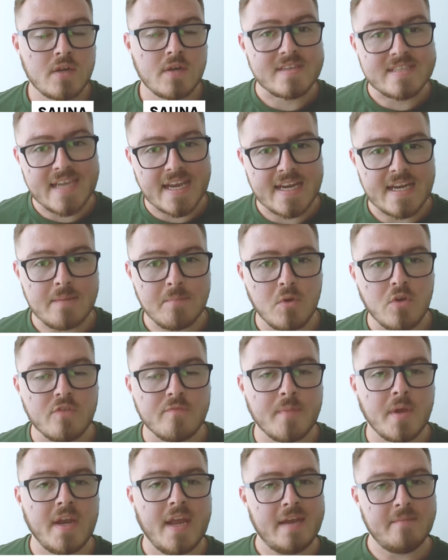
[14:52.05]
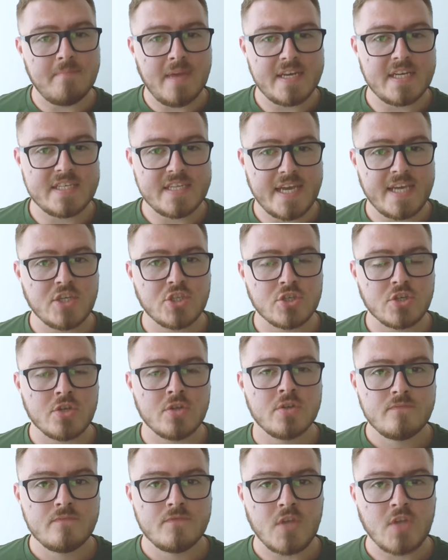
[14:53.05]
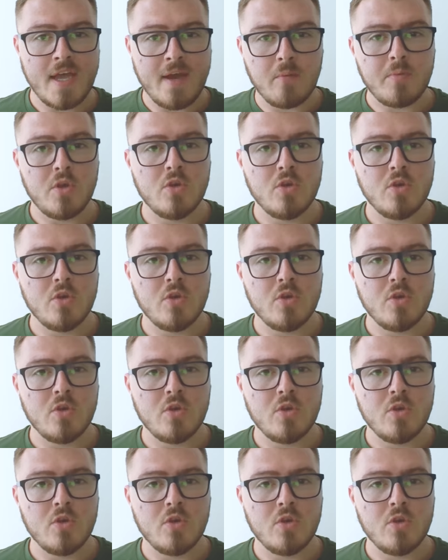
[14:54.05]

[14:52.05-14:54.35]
daily movement, and meditation to help